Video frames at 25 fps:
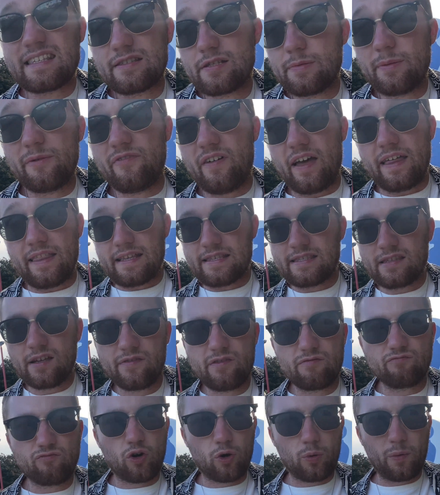to be fair, there's
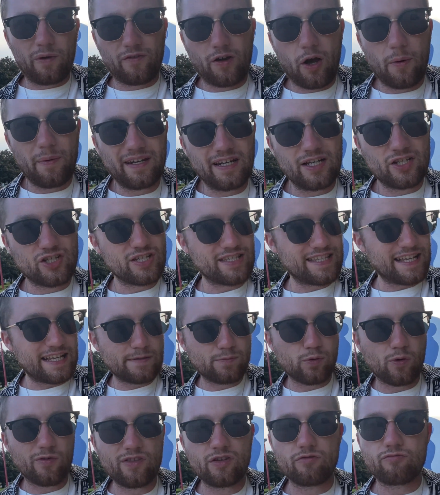nothing wrong with going and just
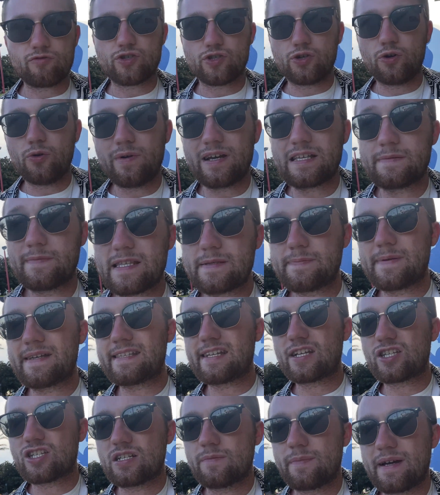exploring the resort. It's meant to be
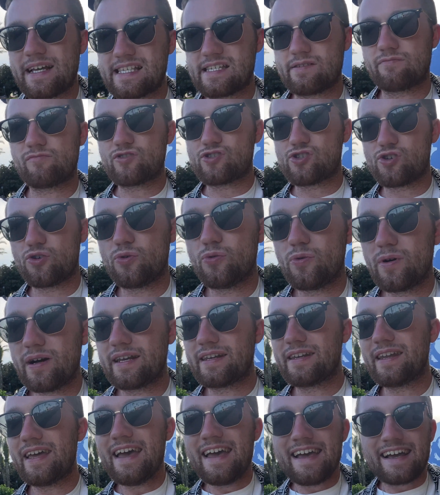such an amazing resort,
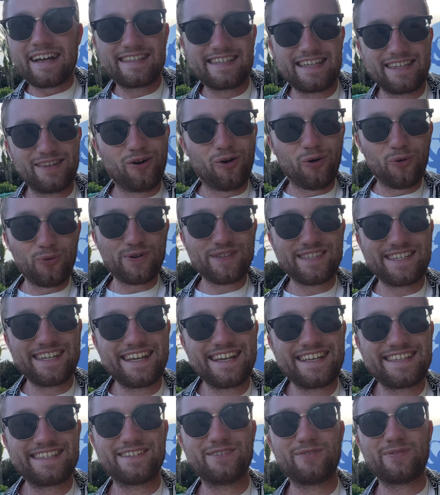and you can see the
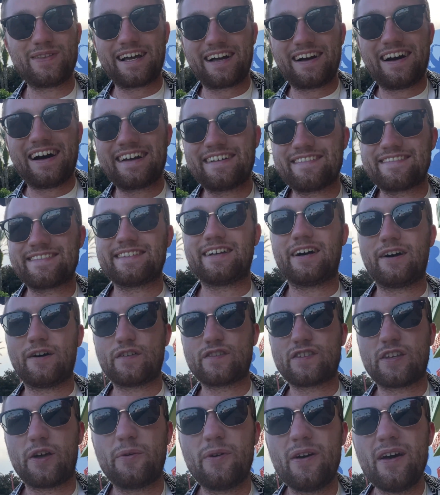horses and all that kind of stuff,
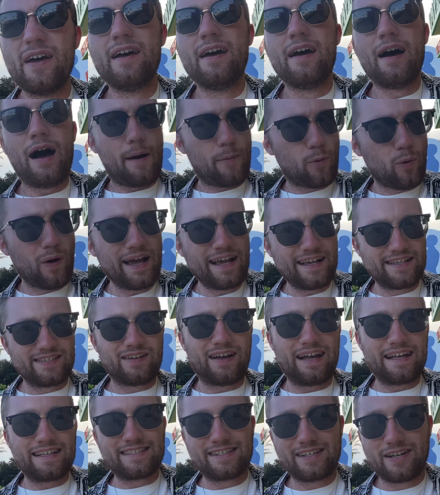so I'm quite
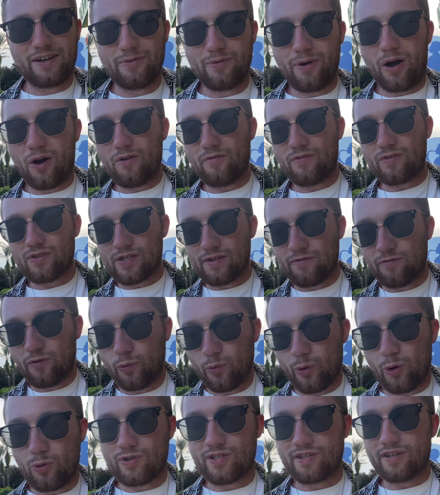excited to go over to Fort
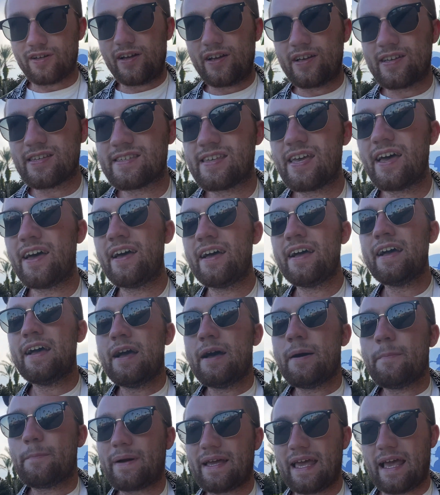Wilderness.
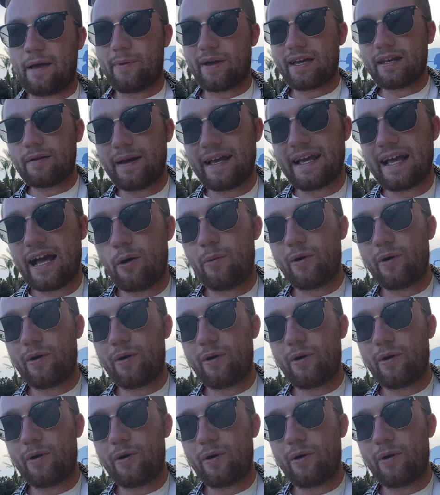But yeah, we're going to make our